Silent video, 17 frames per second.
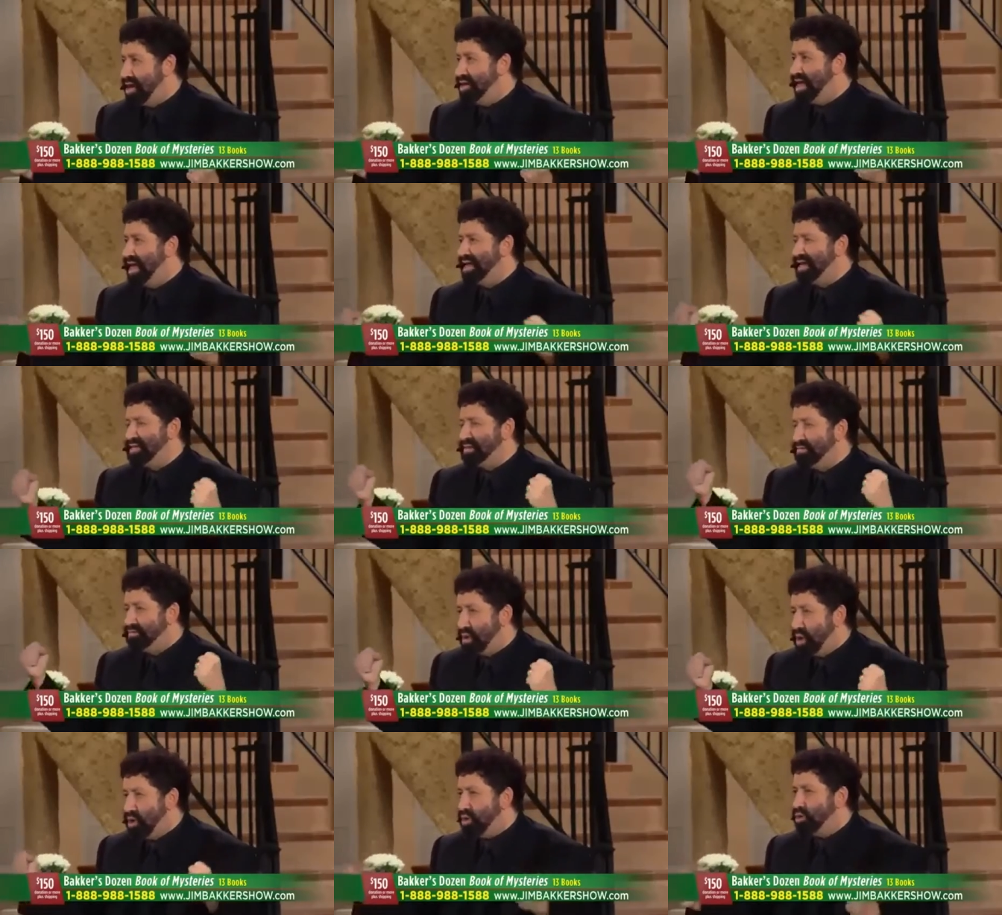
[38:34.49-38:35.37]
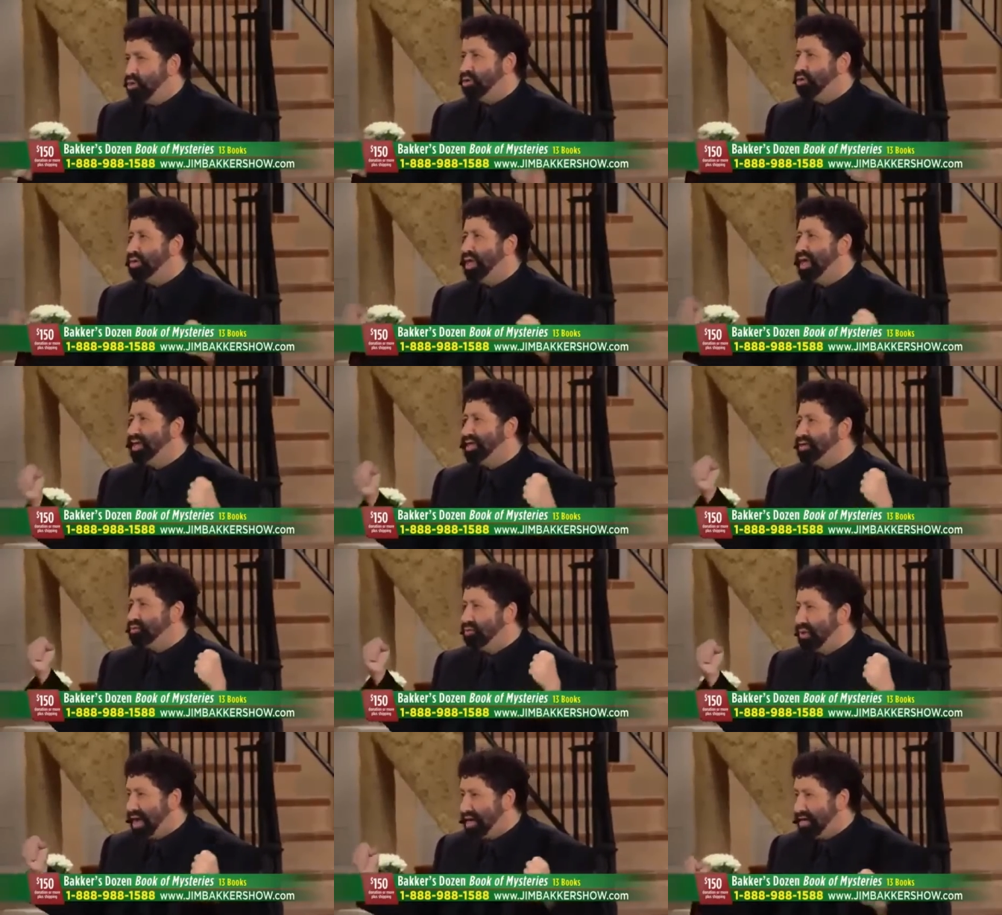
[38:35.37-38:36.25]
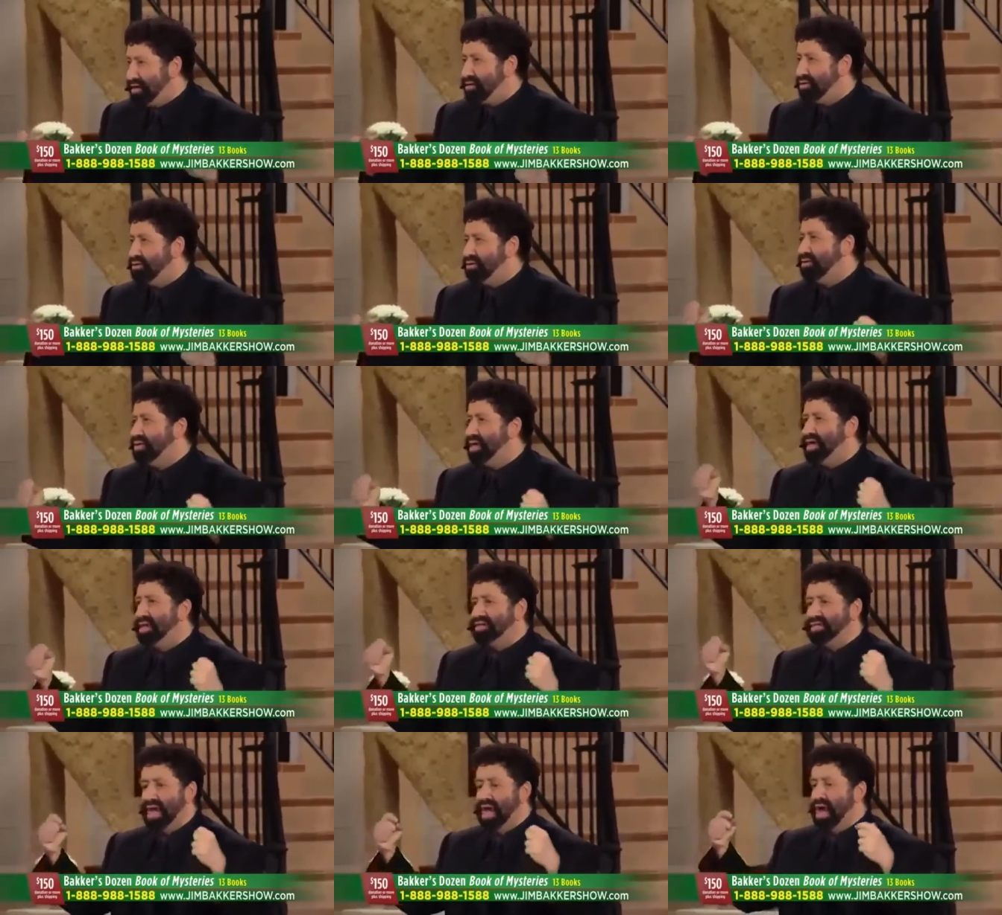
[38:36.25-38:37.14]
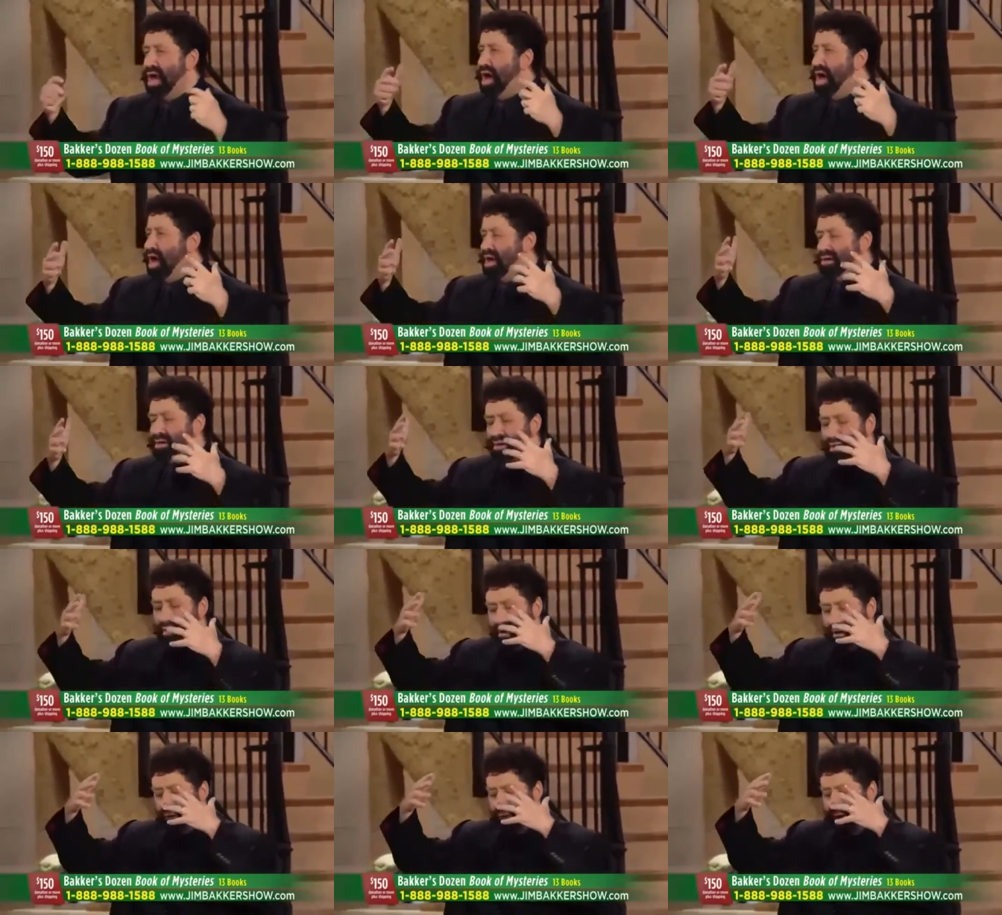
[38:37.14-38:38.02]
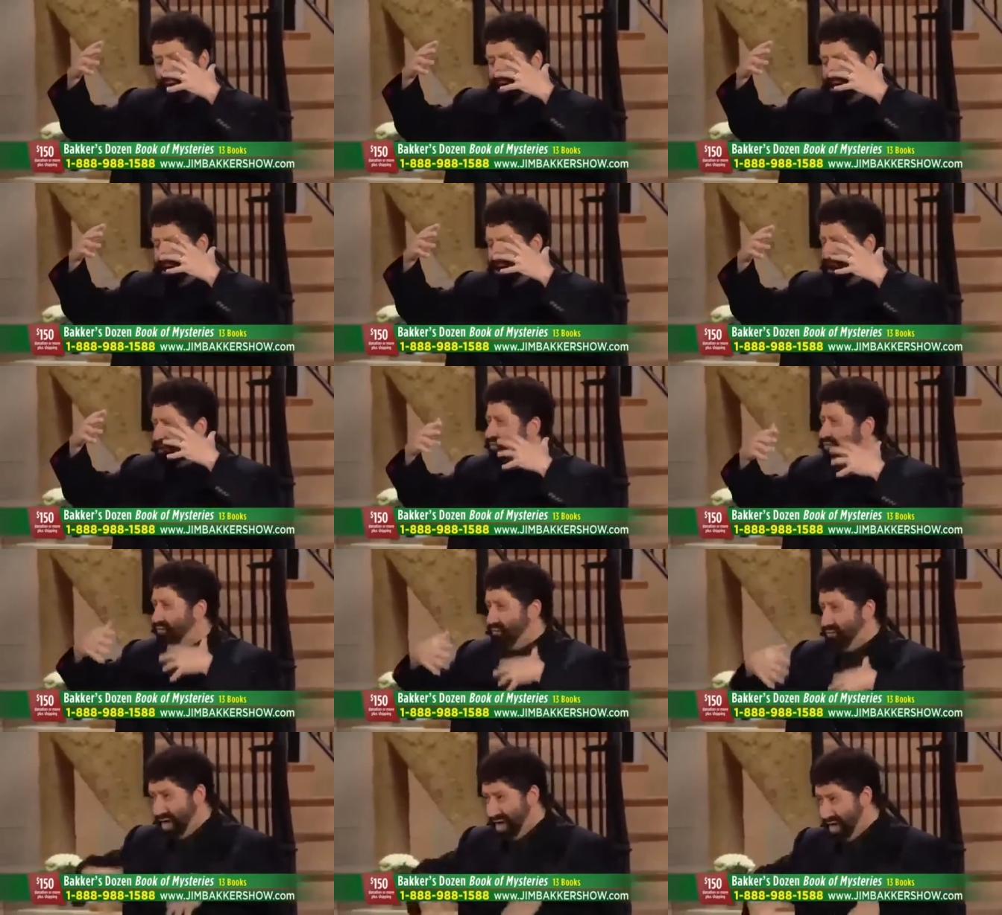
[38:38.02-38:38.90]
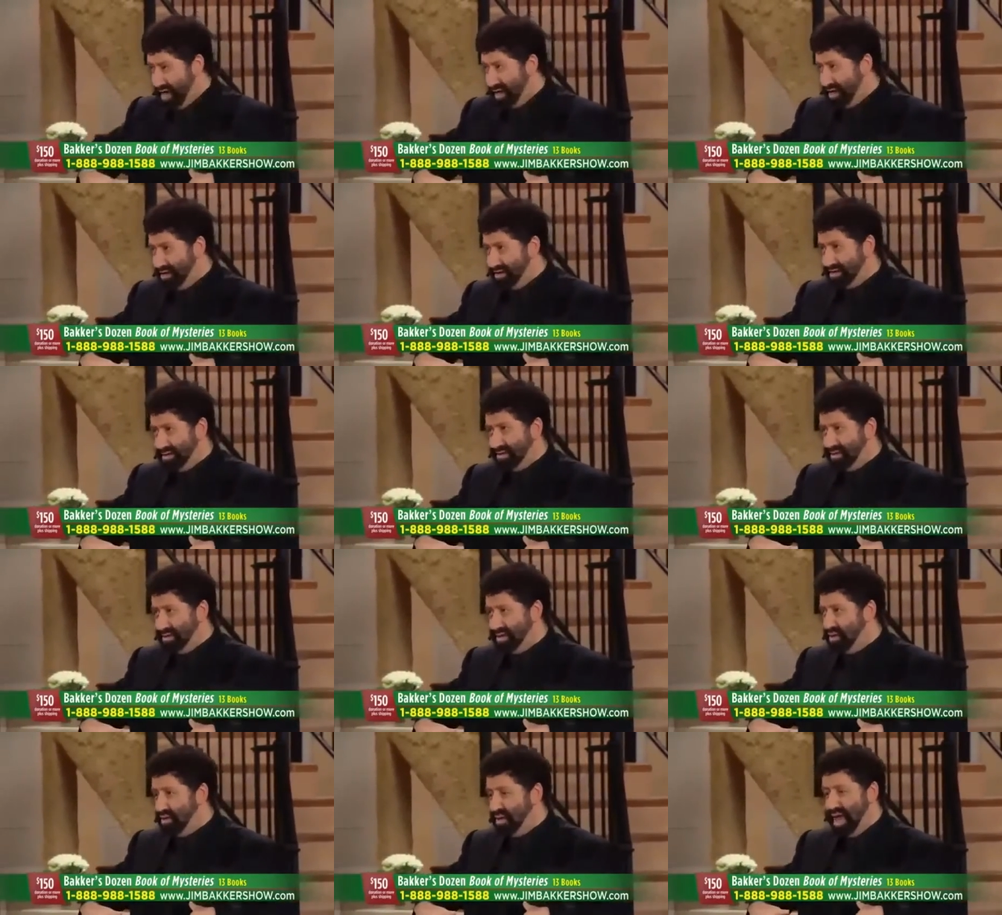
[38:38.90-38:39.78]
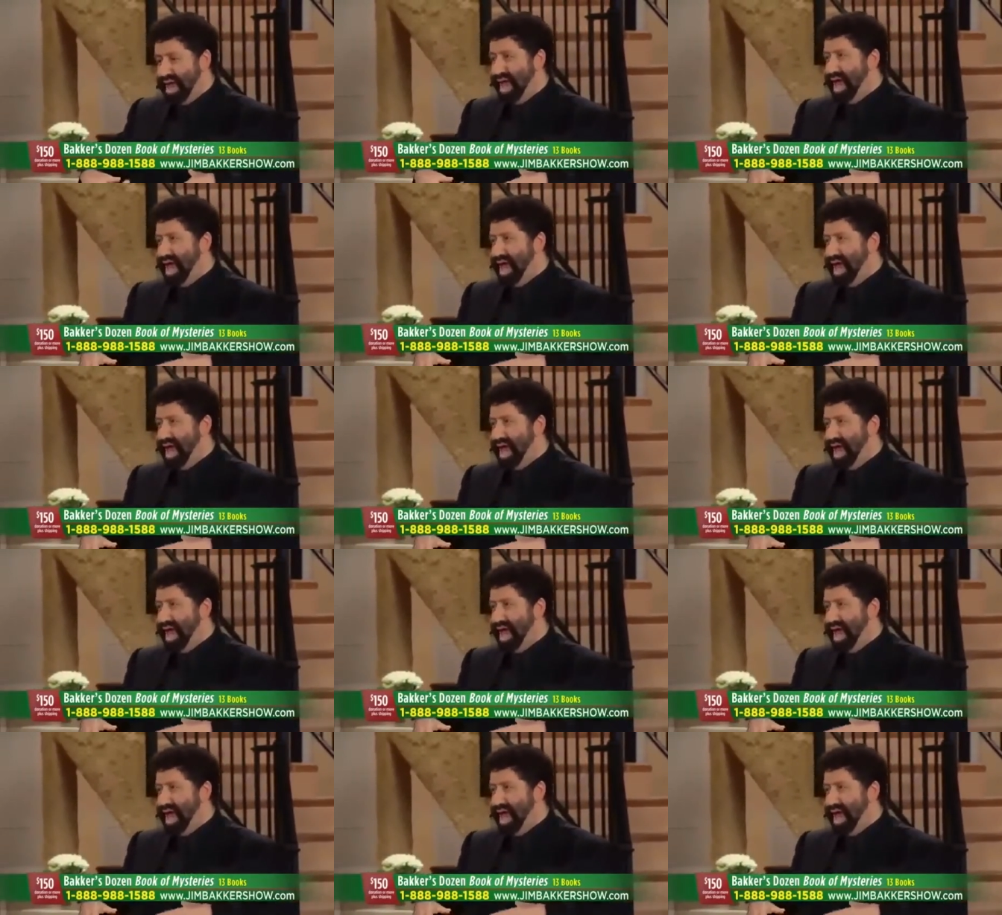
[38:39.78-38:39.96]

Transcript: and that is bold, that is radical, that is unafraid, you know.